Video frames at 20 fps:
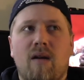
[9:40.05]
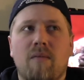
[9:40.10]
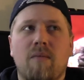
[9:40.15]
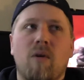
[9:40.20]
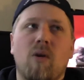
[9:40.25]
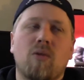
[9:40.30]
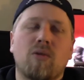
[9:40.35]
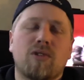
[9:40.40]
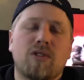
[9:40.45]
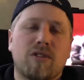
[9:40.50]

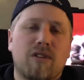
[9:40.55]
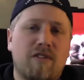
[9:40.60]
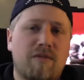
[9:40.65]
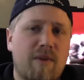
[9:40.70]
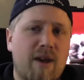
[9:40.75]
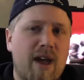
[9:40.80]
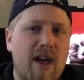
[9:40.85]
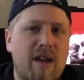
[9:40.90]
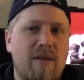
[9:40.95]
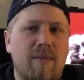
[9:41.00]
Most
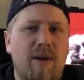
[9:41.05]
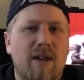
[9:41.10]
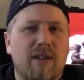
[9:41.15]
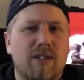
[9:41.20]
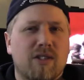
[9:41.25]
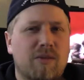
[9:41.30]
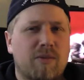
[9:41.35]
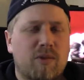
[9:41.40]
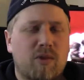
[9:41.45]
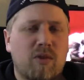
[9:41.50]
of my
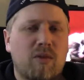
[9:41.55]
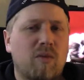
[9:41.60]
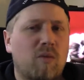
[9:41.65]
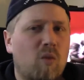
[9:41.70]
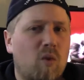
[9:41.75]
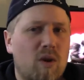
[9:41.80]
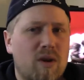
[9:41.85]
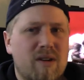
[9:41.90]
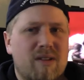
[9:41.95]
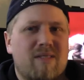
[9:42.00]
atomizers are
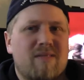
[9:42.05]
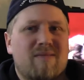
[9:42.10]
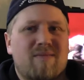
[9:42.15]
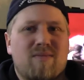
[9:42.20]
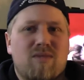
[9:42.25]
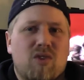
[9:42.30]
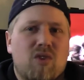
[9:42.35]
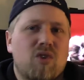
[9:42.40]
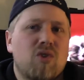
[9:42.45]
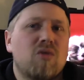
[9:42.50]
between 1
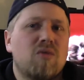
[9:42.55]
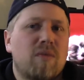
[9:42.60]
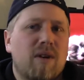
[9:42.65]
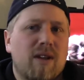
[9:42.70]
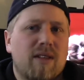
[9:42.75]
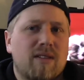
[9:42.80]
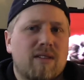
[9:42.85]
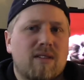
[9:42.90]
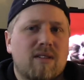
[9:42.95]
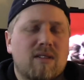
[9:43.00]
and 2
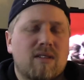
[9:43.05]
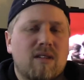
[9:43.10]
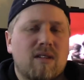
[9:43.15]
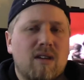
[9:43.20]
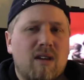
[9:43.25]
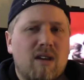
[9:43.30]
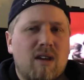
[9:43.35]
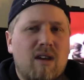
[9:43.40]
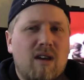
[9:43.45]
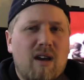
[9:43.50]
months.
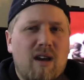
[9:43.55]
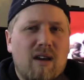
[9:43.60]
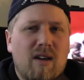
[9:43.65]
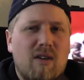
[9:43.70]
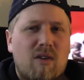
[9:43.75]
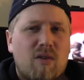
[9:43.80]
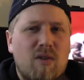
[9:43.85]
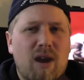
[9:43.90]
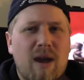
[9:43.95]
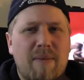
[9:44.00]
A
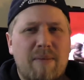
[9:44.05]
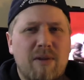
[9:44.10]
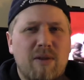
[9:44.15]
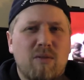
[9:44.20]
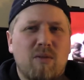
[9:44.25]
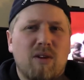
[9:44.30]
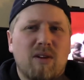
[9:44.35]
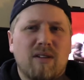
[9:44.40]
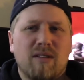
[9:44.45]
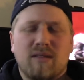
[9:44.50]

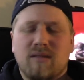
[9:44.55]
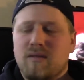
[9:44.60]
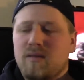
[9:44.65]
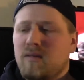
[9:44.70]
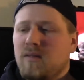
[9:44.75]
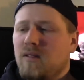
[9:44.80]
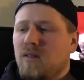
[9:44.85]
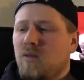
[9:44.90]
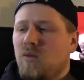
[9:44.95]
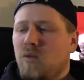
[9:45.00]
crappy one
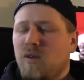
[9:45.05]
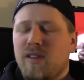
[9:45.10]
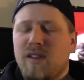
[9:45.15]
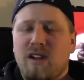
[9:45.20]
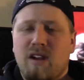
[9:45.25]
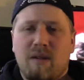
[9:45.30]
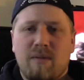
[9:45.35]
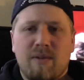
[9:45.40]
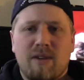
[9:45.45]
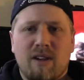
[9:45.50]

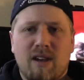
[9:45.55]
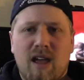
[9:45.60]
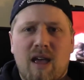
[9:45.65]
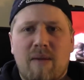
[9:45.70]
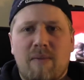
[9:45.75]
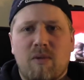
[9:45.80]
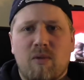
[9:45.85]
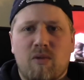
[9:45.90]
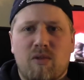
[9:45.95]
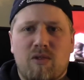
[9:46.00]
that I'd be
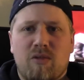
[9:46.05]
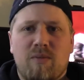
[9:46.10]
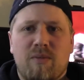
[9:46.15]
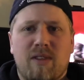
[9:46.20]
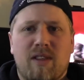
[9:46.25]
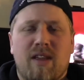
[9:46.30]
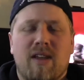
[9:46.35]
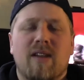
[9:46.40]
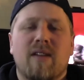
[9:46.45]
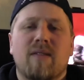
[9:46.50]
unhappy with, would
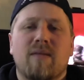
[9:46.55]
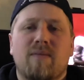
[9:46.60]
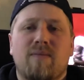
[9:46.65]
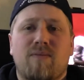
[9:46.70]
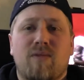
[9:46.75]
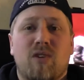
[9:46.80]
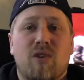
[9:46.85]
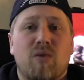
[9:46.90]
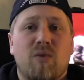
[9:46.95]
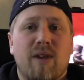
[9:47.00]
be like
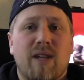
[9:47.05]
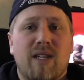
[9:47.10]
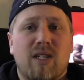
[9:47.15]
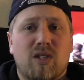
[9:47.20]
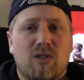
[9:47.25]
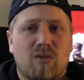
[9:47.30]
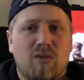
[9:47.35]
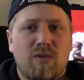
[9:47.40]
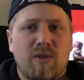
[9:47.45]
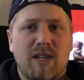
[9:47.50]
2
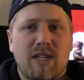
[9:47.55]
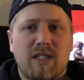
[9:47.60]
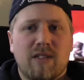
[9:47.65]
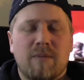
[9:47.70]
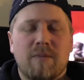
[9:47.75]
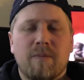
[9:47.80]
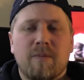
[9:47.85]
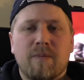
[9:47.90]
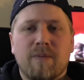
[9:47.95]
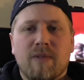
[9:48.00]
weeks, 3
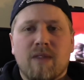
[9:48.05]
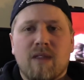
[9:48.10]
weeks.